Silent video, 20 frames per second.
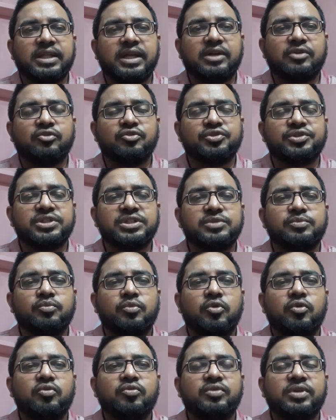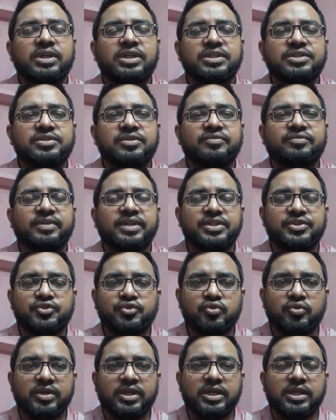that causes more release of
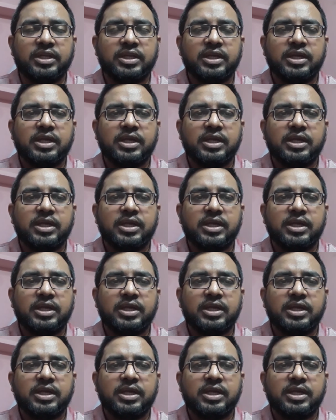insulin